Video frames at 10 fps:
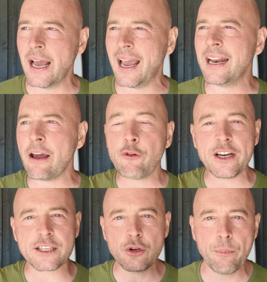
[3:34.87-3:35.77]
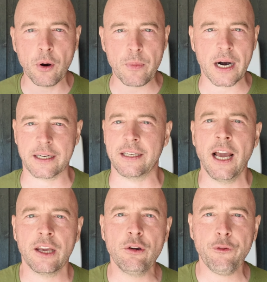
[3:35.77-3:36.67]
At every supermarket
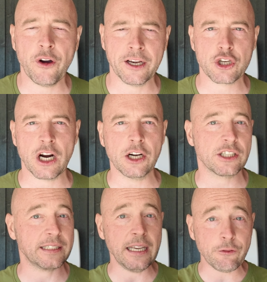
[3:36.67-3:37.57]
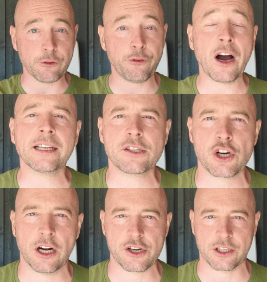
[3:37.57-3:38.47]
you find chargers, even fast
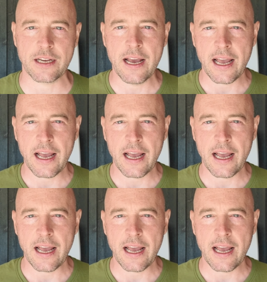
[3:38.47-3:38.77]
chargers.